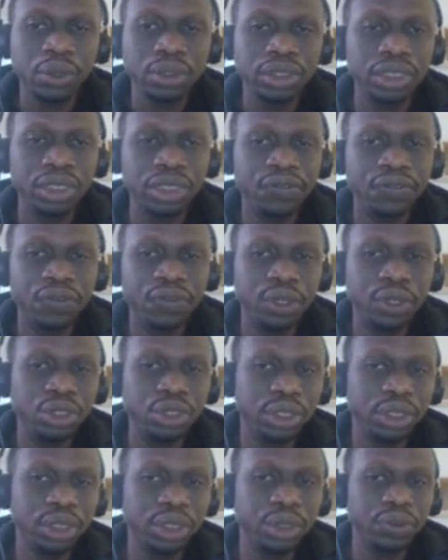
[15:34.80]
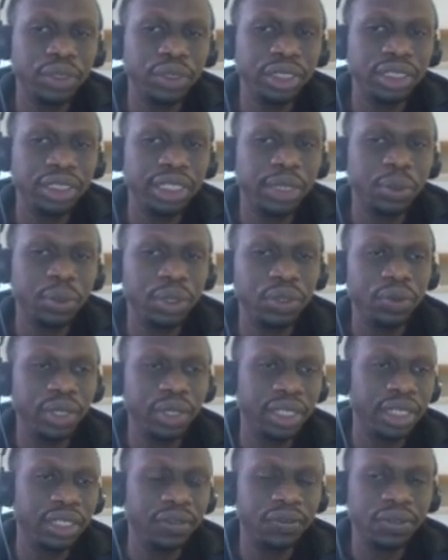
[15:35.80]
the function greet that we
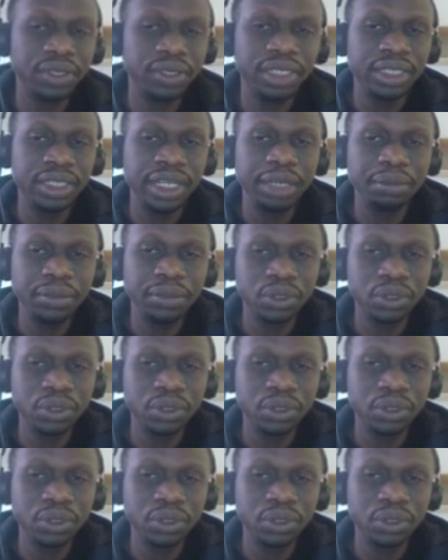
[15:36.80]
created the first time.